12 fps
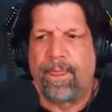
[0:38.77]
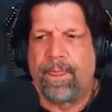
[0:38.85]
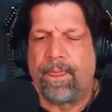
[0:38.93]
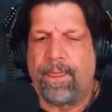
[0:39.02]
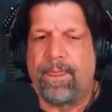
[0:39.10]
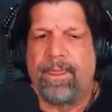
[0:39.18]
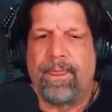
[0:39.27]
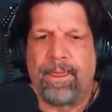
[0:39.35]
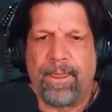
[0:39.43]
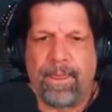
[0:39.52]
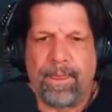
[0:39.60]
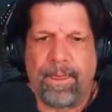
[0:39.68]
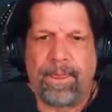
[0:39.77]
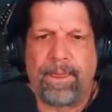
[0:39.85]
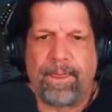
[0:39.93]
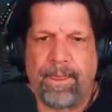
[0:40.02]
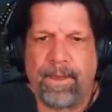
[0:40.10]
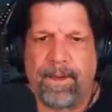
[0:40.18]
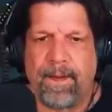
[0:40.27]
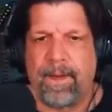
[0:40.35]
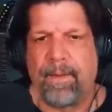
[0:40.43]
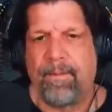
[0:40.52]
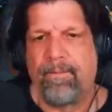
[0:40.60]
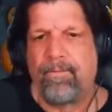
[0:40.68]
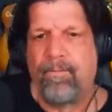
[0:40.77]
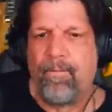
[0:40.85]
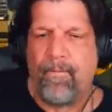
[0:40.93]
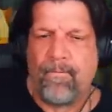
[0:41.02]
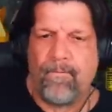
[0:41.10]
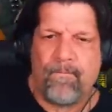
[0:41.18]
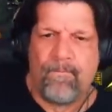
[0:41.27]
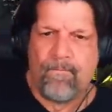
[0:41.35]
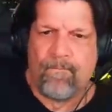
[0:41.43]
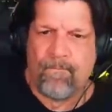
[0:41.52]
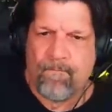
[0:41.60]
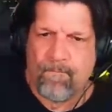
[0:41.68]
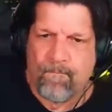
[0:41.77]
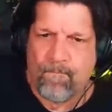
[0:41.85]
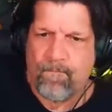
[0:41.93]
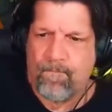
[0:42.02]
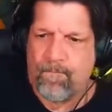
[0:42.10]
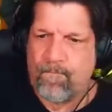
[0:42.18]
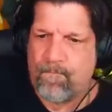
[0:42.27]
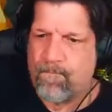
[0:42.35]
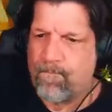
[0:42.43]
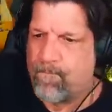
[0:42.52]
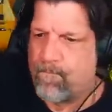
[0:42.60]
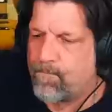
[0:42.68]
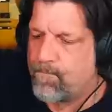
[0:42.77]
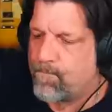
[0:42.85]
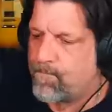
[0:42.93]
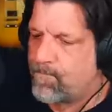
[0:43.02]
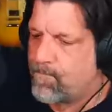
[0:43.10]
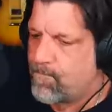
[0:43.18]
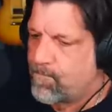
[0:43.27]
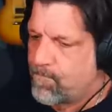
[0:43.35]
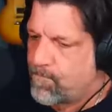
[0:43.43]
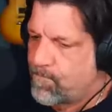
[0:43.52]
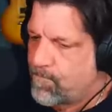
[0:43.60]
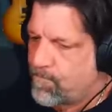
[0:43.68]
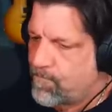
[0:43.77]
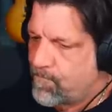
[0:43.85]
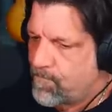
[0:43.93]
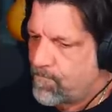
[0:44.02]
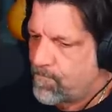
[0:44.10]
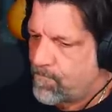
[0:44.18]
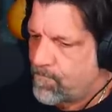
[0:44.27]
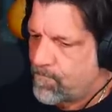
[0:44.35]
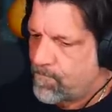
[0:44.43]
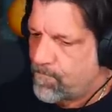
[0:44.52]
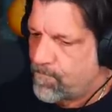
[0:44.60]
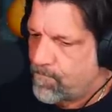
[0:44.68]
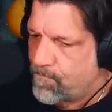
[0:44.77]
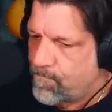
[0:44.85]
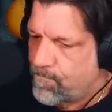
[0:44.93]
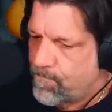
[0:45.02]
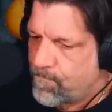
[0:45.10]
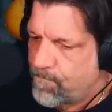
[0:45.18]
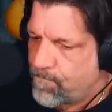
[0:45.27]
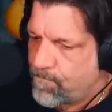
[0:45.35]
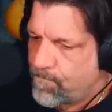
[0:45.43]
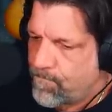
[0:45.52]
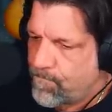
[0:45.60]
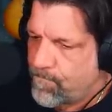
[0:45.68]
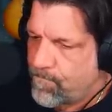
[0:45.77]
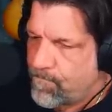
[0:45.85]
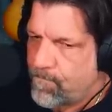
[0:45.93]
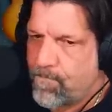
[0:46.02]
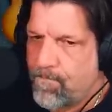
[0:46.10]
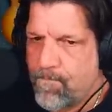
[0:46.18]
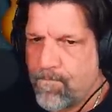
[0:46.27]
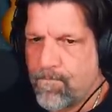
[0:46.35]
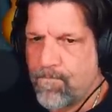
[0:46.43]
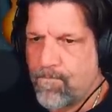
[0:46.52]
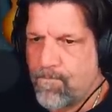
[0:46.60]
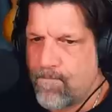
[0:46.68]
(silent)